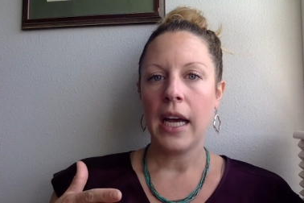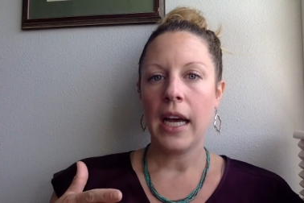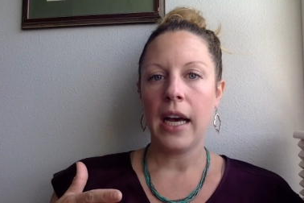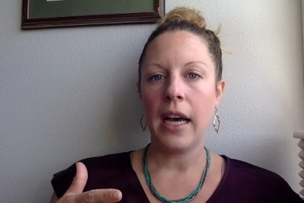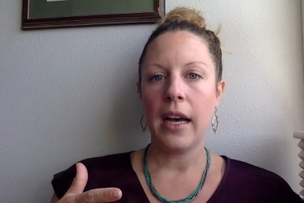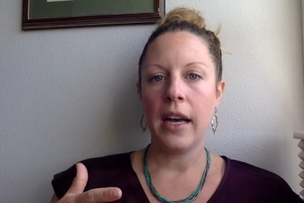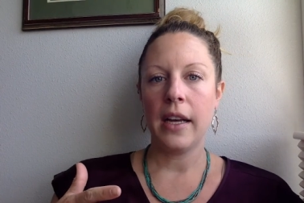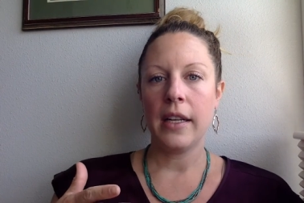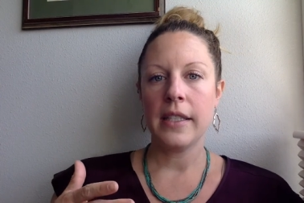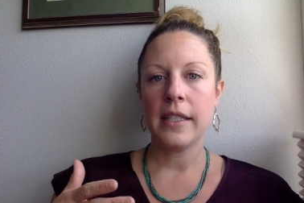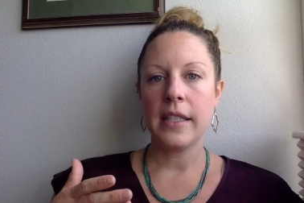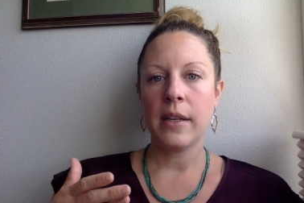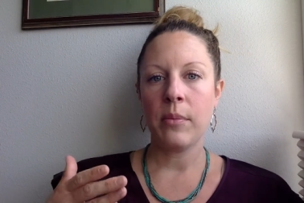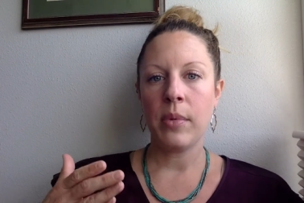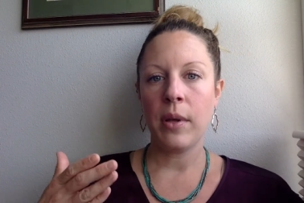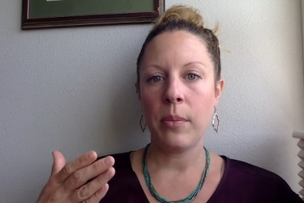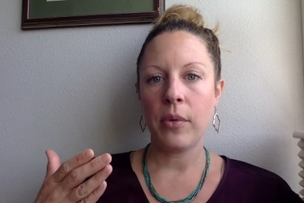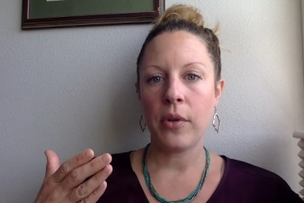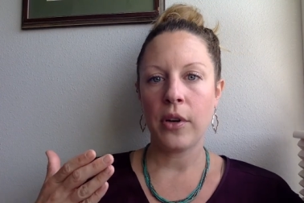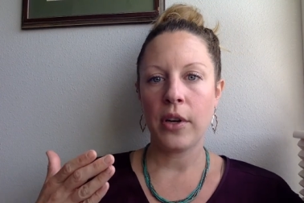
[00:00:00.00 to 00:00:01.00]
Uh, some
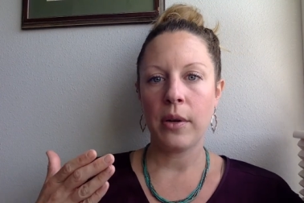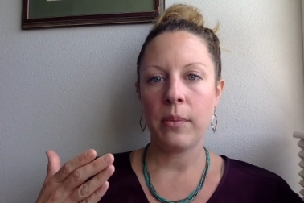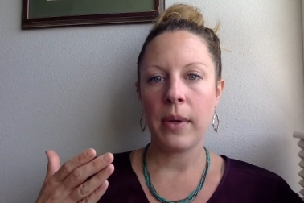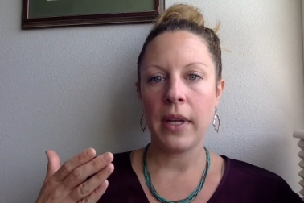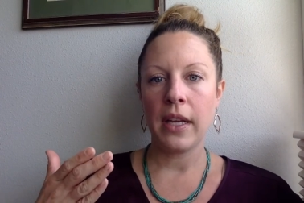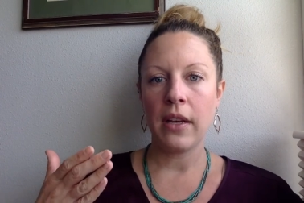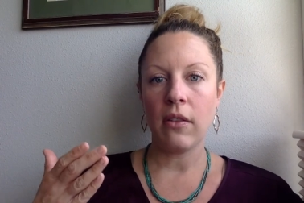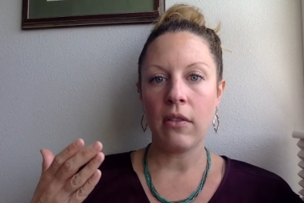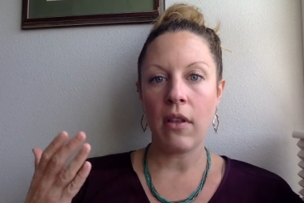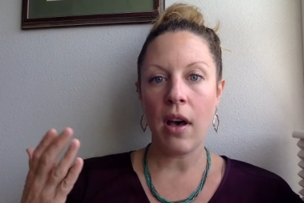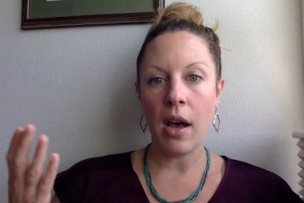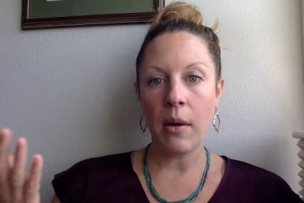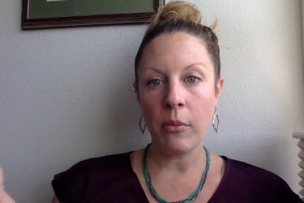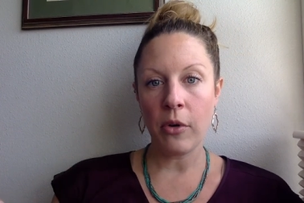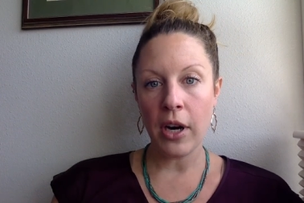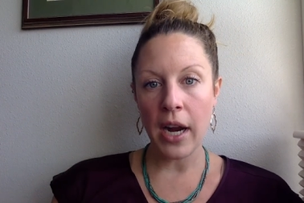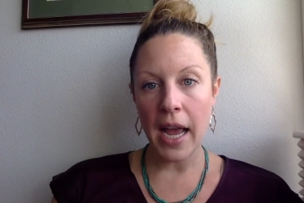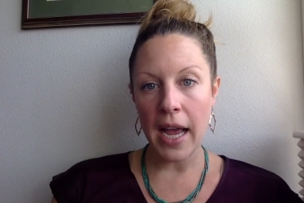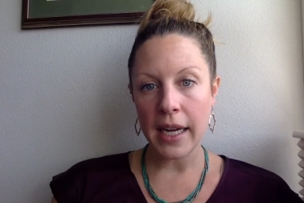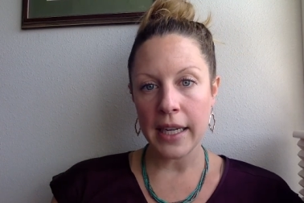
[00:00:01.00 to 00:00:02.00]
people are being a lot
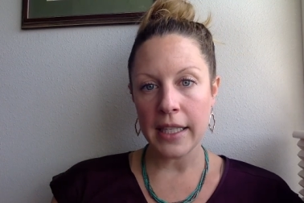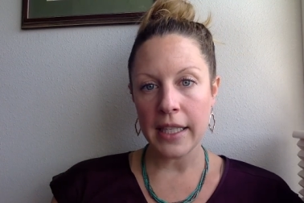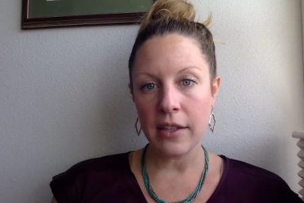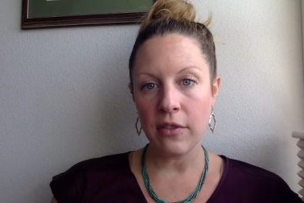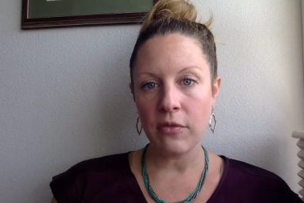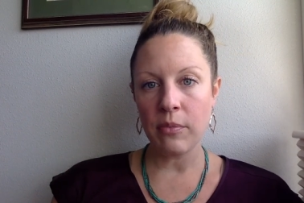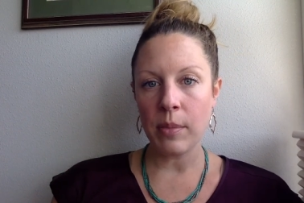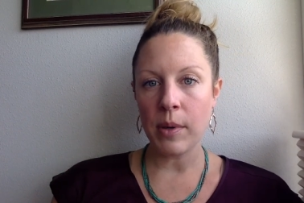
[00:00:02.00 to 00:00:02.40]
more active,